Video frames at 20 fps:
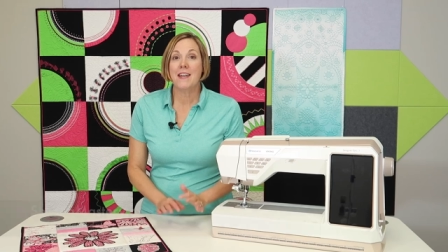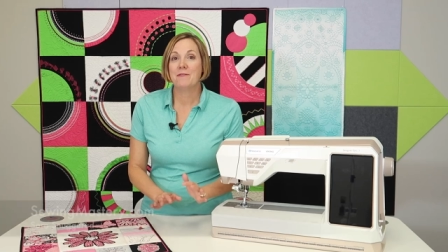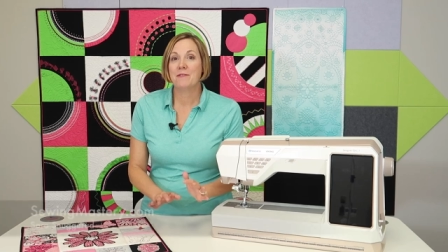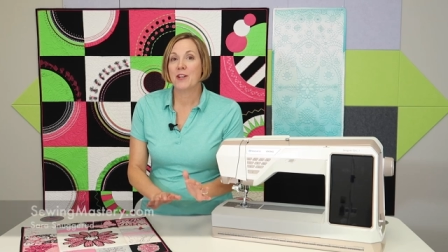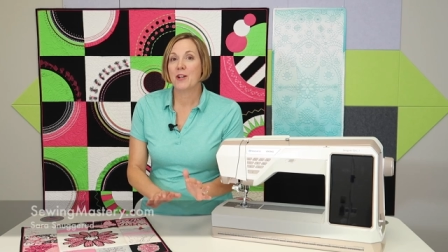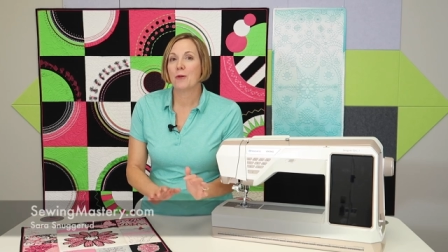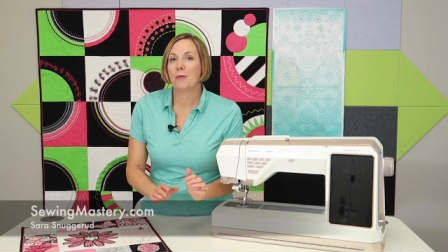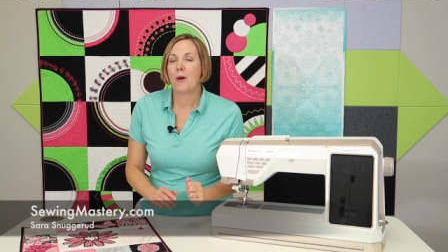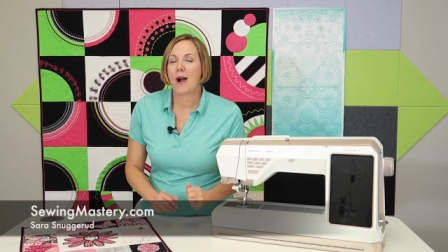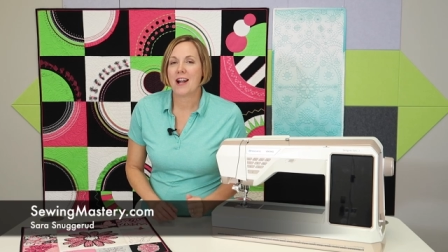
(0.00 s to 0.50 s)
If
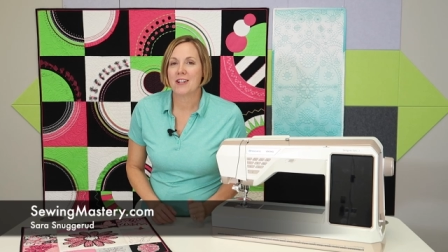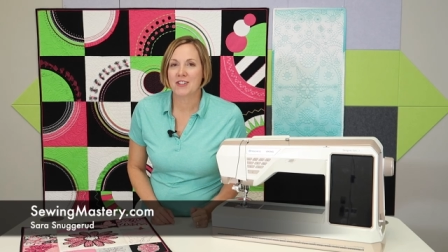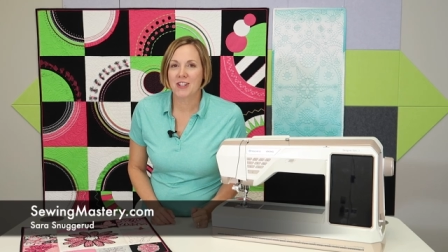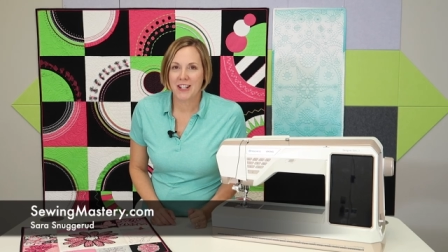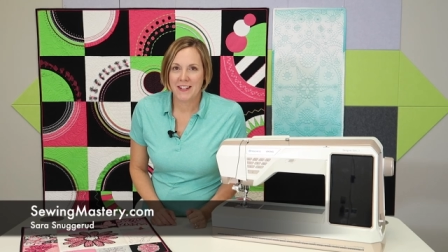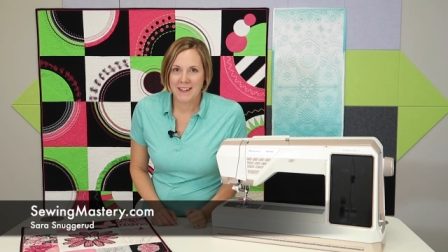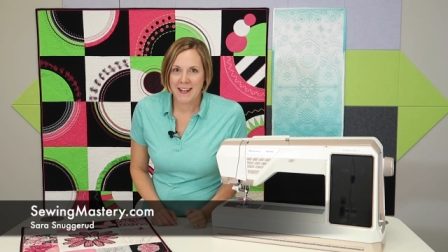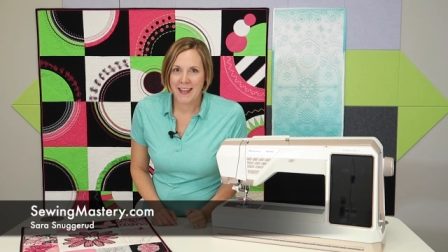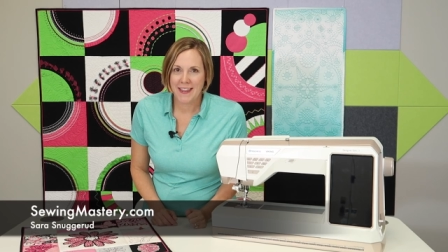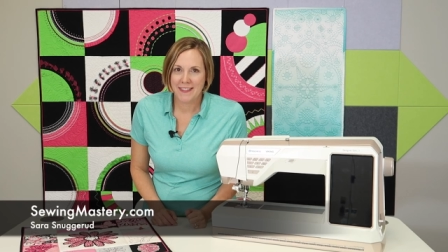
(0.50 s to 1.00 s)
you're
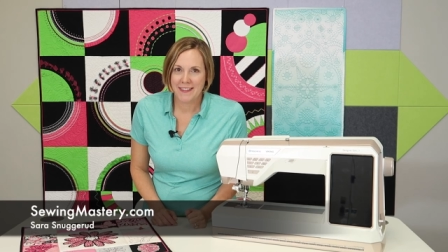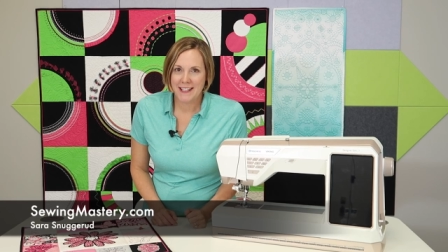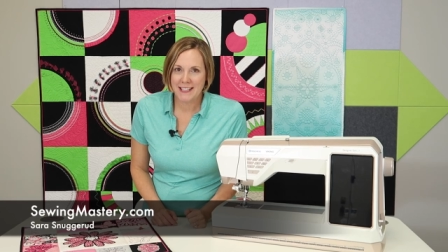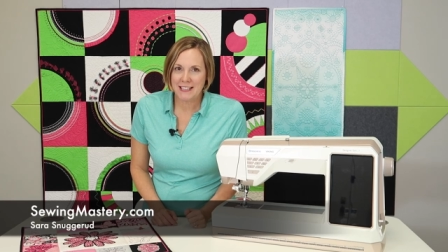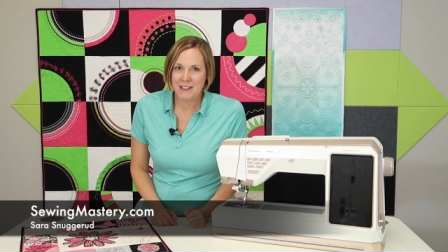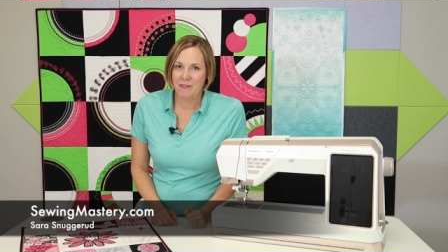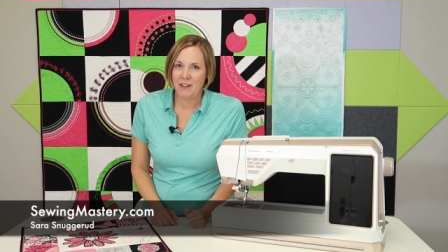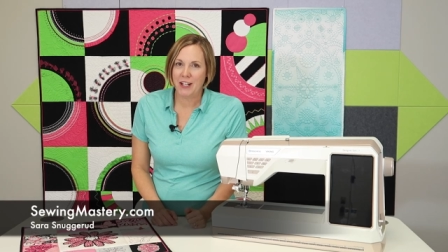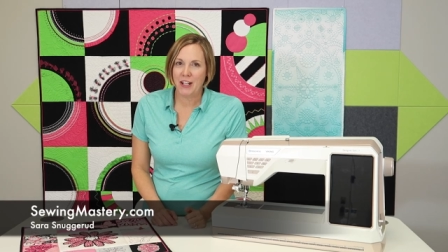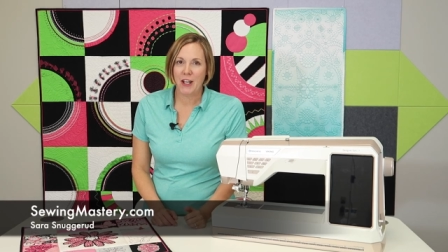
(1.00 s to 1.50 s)
watching
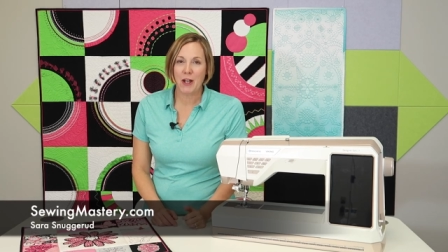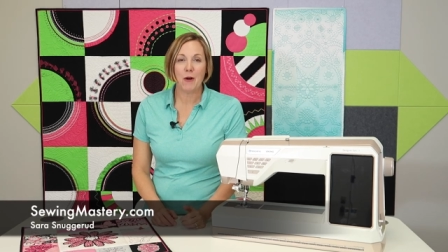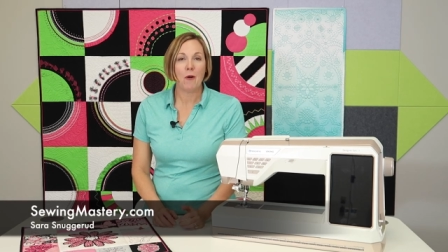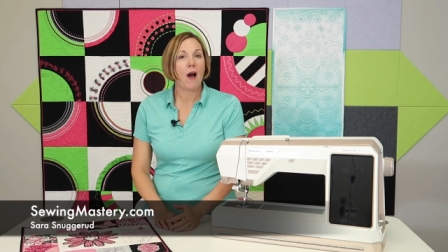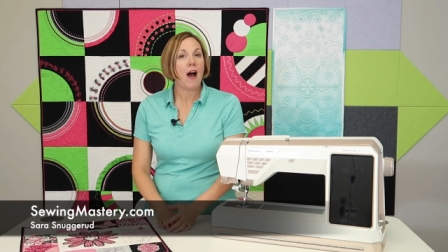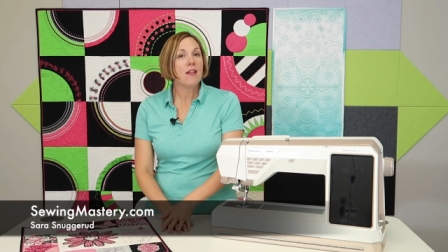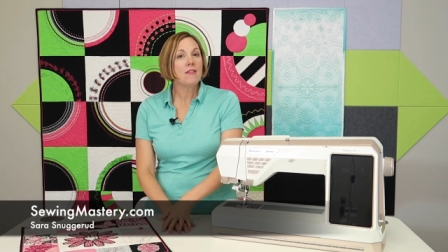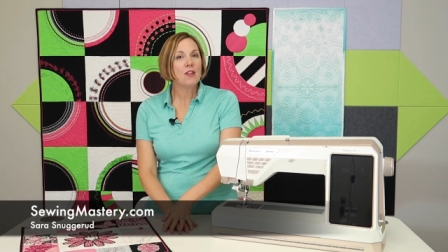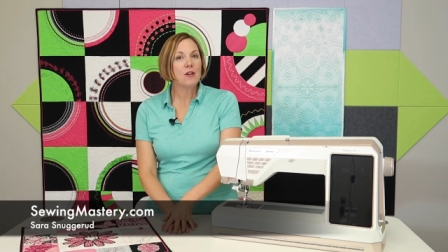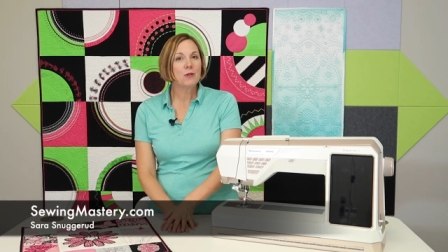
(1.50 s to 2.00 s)
this video
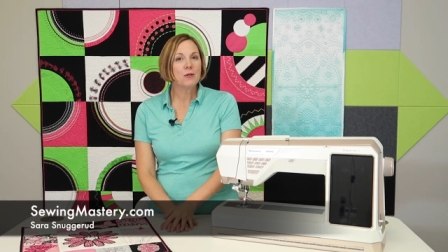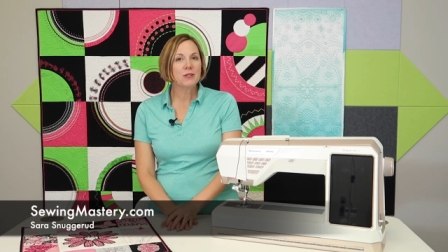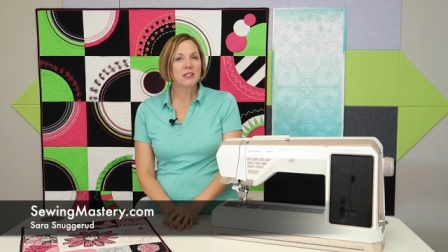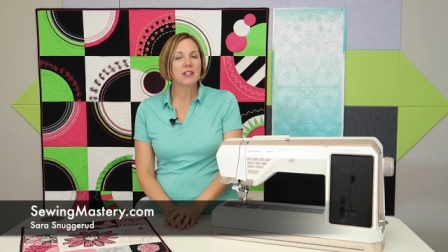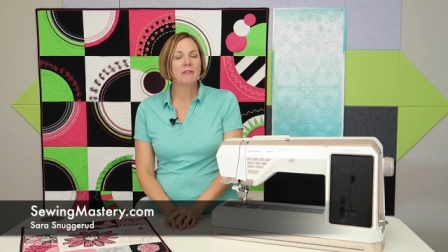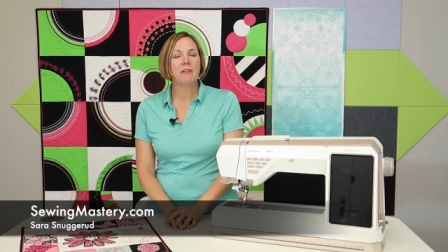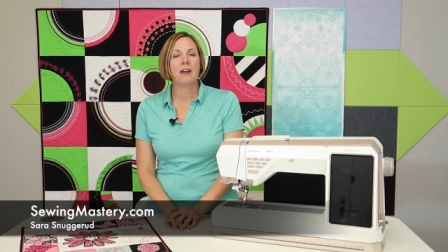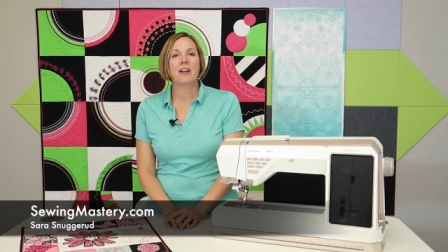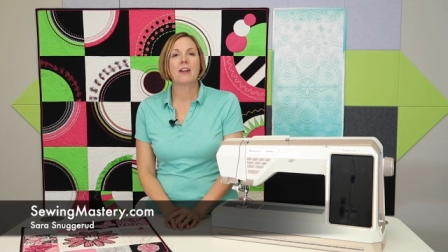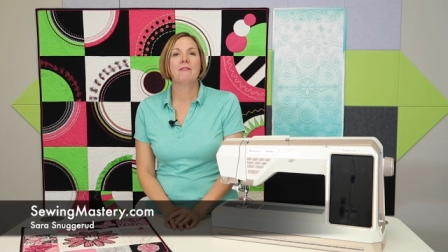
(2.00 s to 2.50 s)
on the
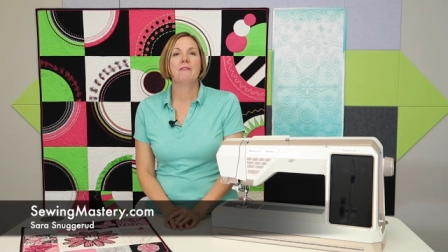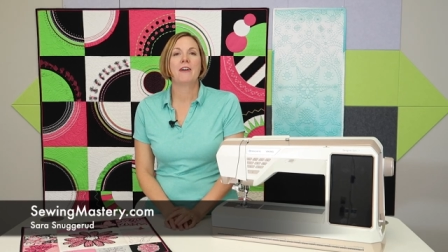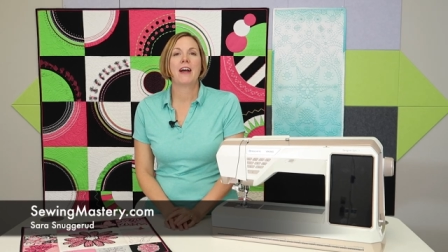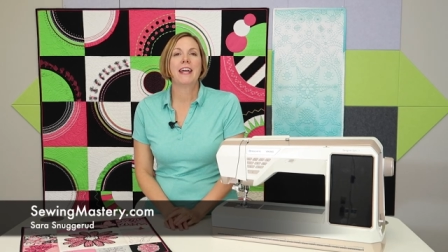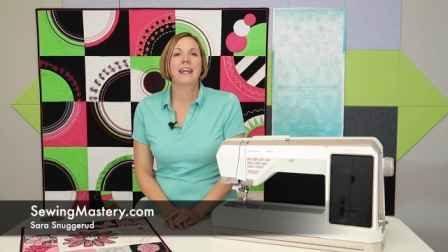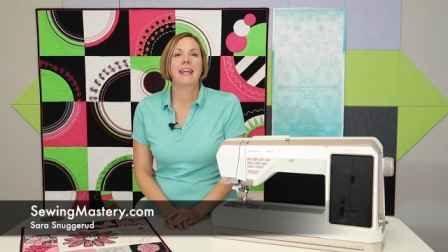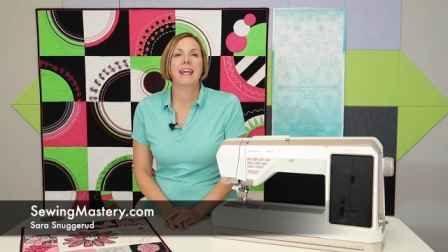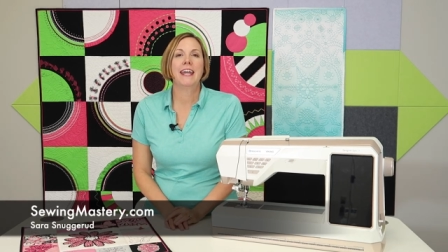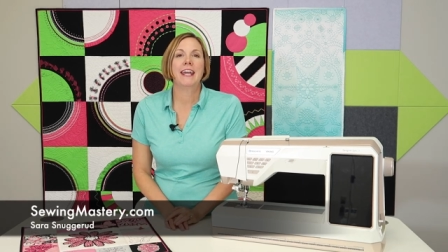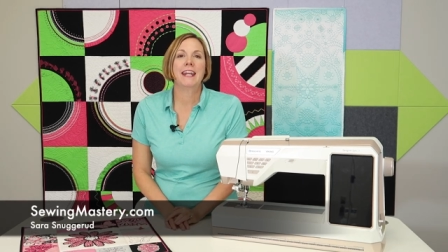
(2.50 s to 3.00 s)
Husqvarna
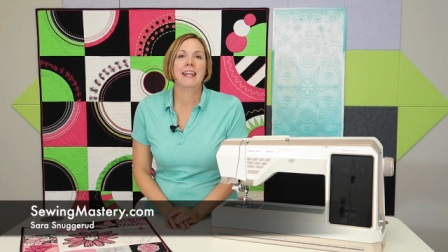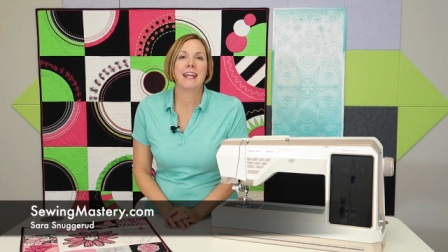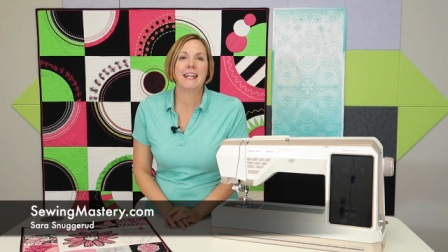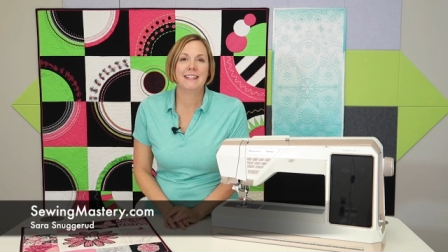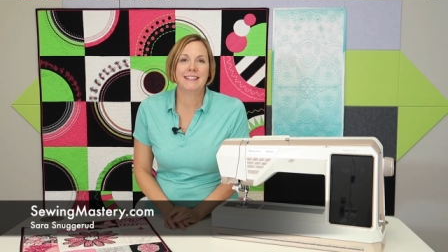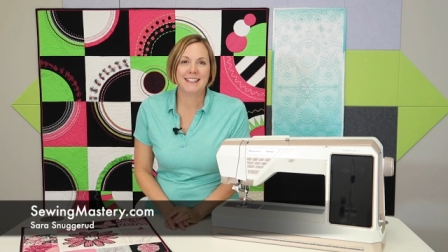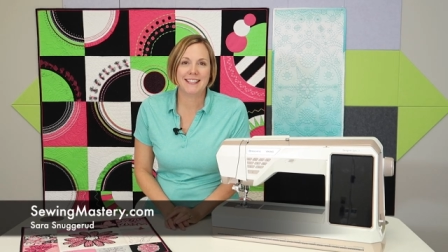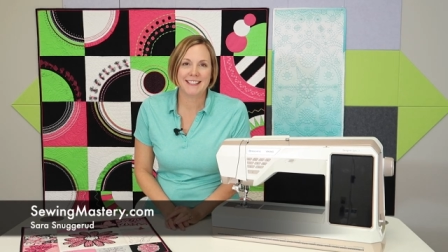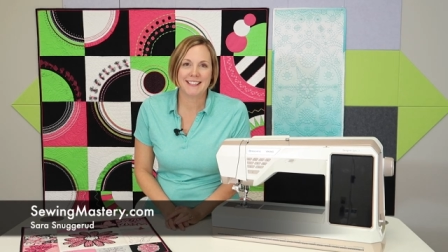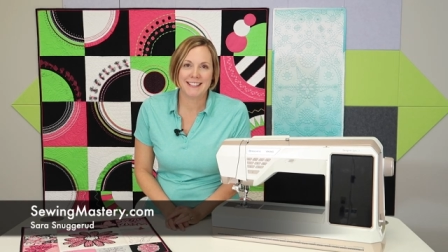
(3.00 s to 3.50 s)
Viking
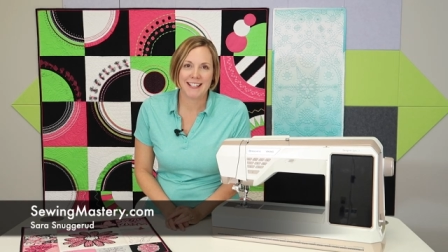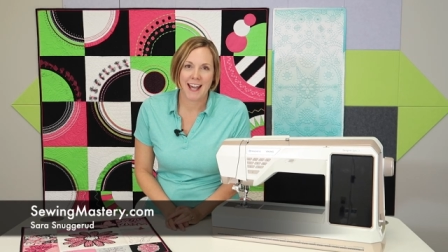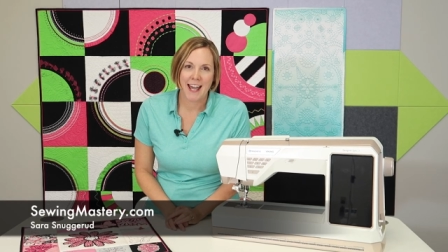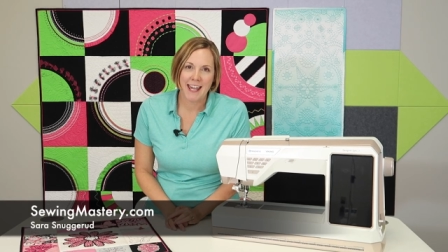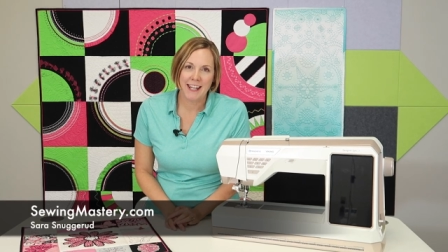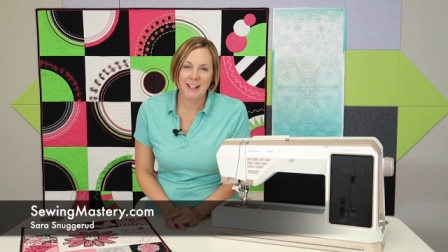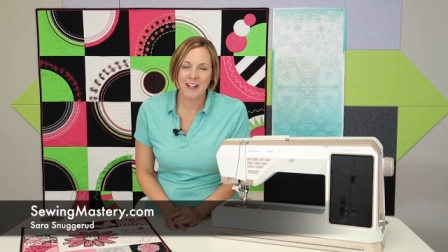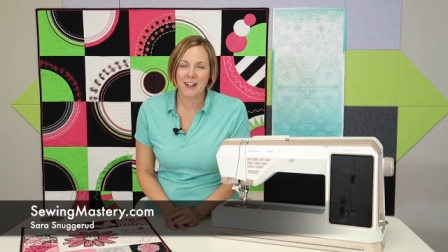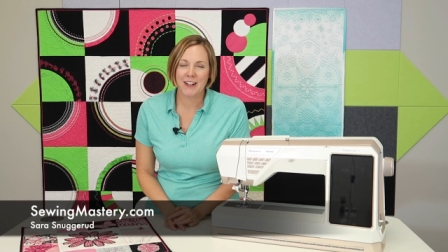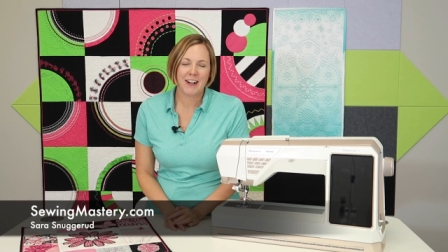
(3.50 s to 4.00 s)

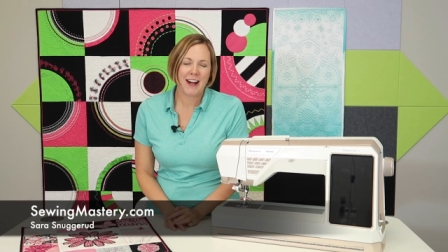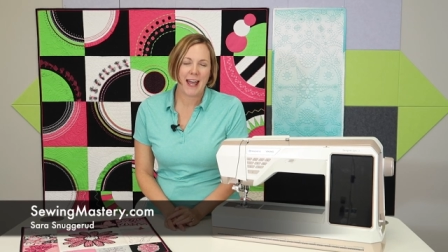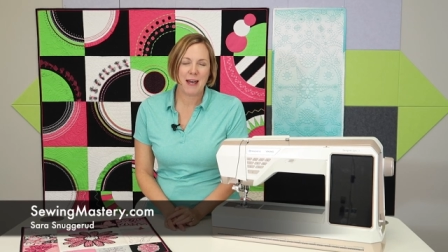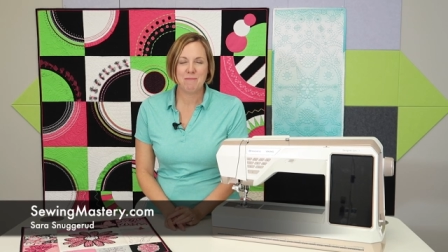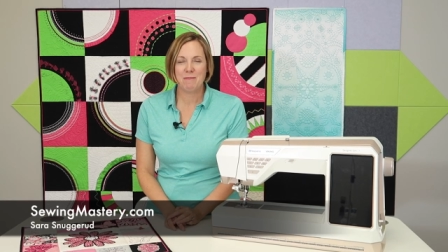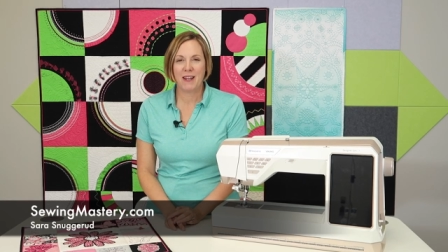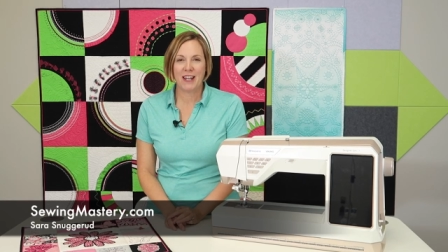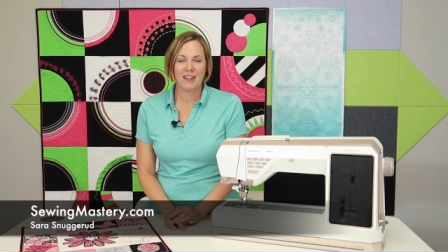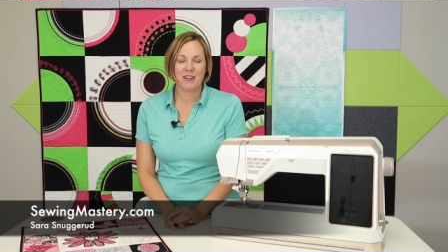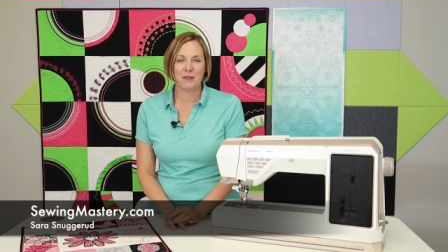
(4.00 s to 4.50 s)
Designer
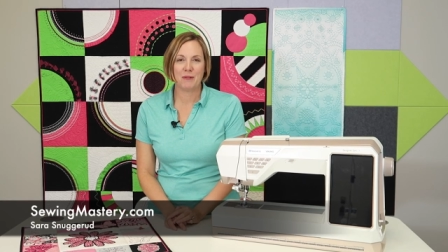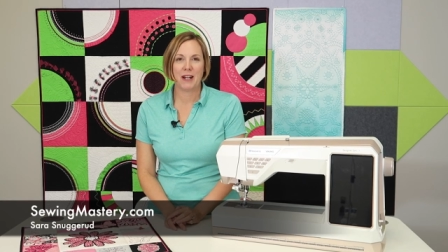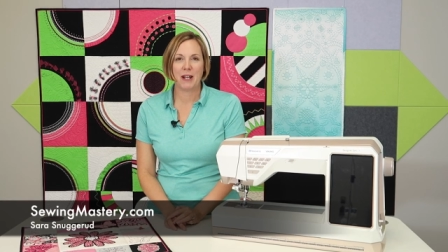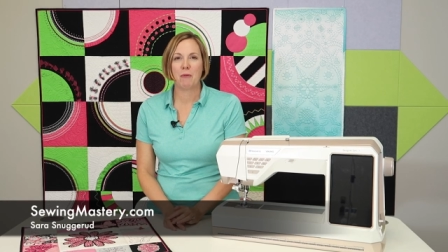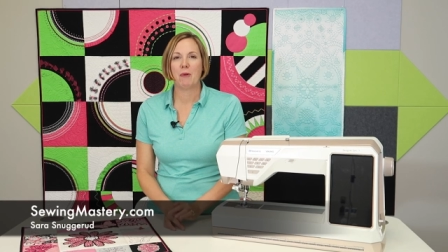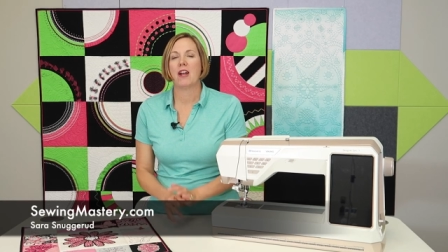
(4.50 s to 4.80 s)
Epic 3,